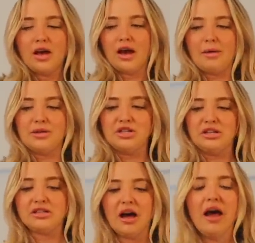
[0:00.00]
I put
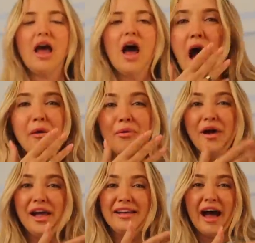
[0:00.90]
jeans on. I'm
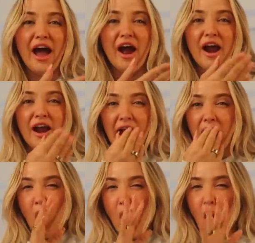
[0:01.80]
really tired,
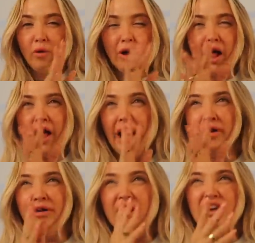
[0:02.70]
like, oh,
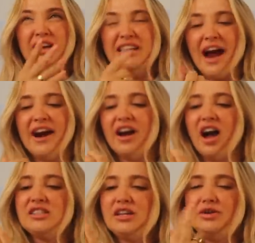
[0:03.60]
really tired.
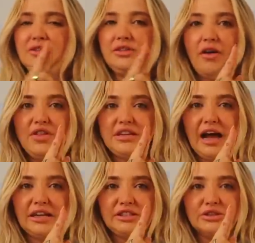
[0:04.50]
Also love the
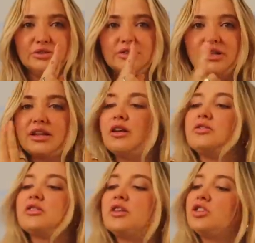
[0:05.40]
tattoos, like that
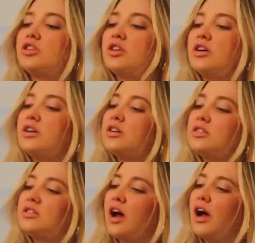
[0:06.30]
was such a good
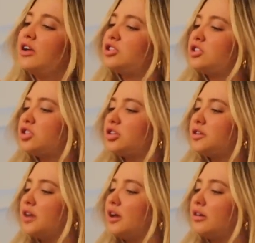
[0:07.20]
touch,
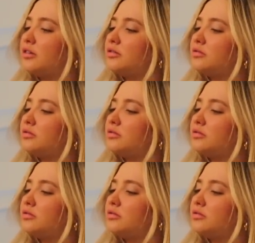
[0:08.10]
you know.